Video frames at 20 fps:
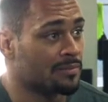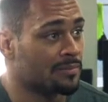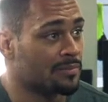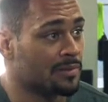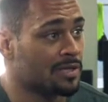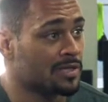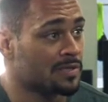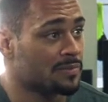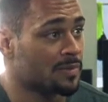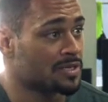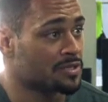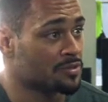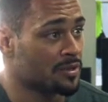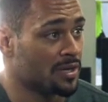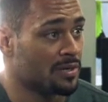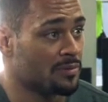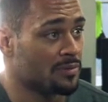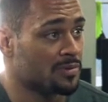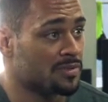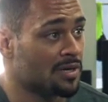Because my
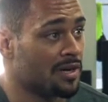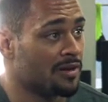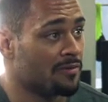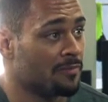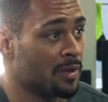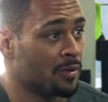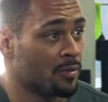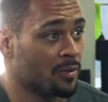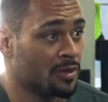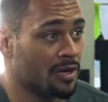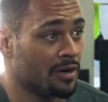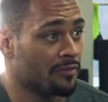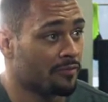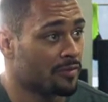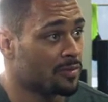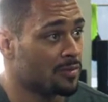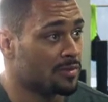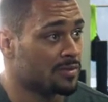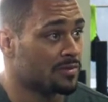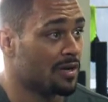training was off, my
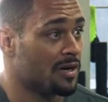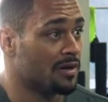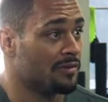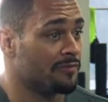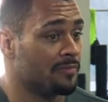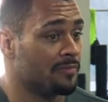recovery was off.